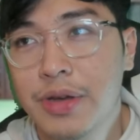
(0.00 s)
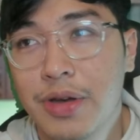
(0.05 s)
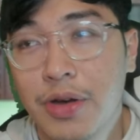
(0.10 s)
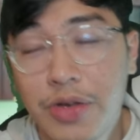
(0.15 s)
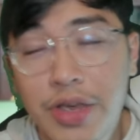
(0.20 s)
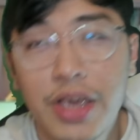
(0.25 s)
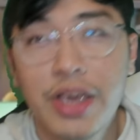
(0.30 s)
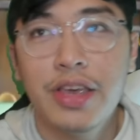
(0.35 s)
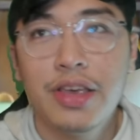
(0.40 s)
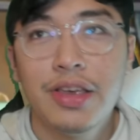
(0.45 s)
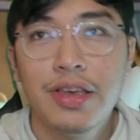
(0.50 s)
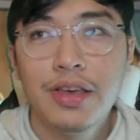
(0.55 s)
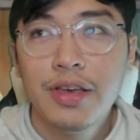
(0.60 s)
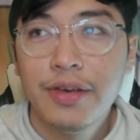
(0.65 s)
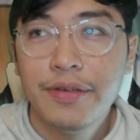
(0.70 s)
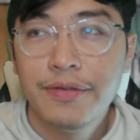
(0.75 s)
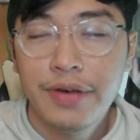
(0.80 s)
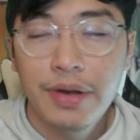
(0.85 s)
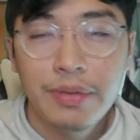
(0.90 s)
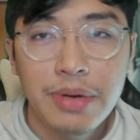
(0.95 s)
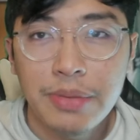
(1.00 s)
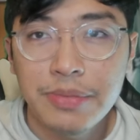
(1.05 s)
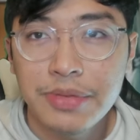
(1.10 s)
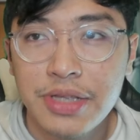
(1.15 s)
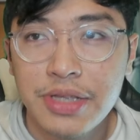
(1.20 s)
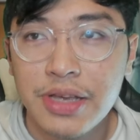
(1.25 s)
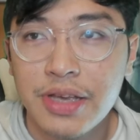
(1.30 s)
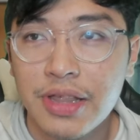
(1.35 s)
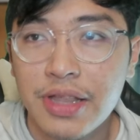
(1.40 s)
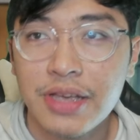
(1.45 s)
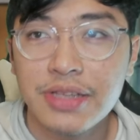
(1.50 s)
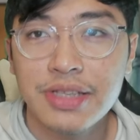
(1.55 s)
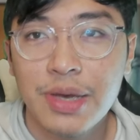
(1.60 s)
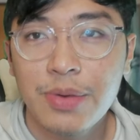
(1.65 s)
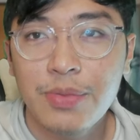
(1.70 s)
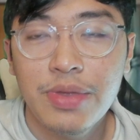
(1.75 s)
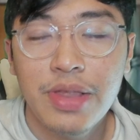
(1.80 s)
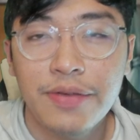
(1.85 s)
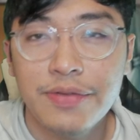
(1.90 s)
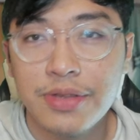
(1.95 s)
Okay, if I'm not mistaken, last time
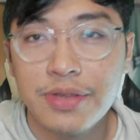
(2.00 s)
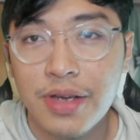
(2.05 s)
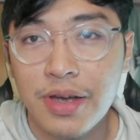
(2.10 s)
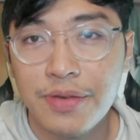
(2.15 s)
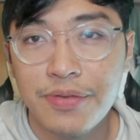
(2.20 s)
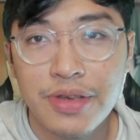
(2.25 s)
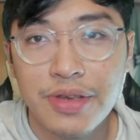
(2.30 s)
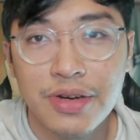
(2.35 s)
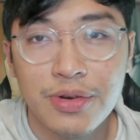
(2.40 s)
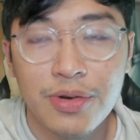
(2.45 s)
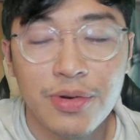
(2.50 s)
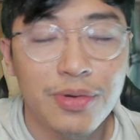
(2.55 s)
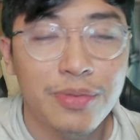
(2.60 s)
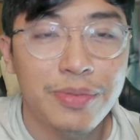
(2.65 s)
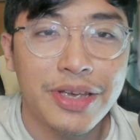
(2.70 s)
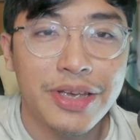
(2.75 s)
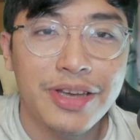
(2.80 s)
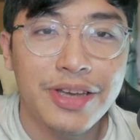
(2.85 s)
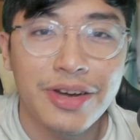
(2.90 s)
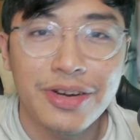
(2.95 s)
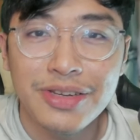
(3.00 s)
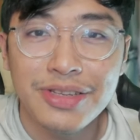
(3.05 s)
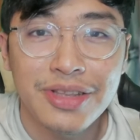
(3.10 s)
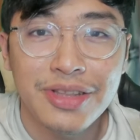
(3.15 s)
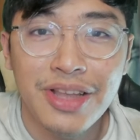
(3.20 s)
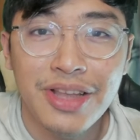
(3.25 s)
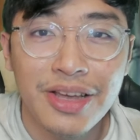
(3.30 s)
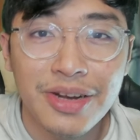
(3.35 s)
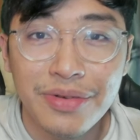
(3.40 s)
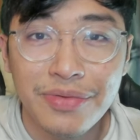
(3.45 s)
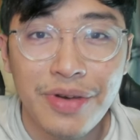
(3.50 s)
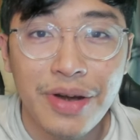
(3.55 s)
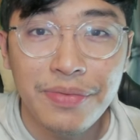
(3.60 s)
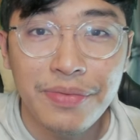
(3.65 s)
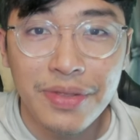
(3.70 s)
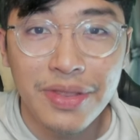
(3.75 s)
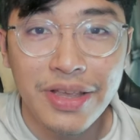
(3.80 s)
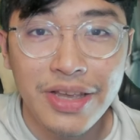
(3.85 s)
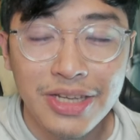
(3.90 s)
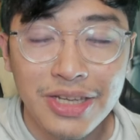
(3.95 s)
we left off here, oh my god, there's a lot of
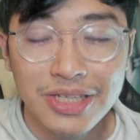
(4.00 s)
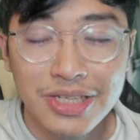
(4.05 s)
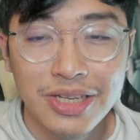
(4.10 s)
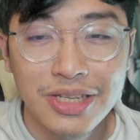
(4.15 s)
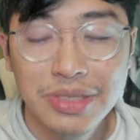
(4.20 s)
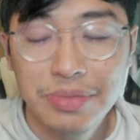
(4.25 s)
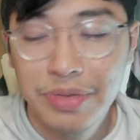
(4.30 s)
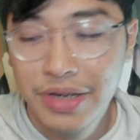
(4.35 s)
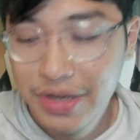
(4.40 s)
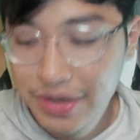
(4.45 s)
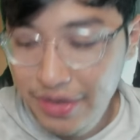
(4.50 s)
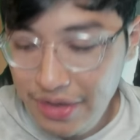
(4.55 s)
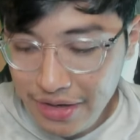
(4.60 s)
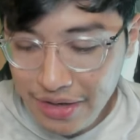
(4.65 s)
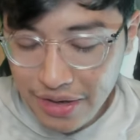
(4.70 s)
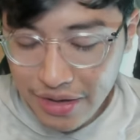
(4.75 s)
revelations, man.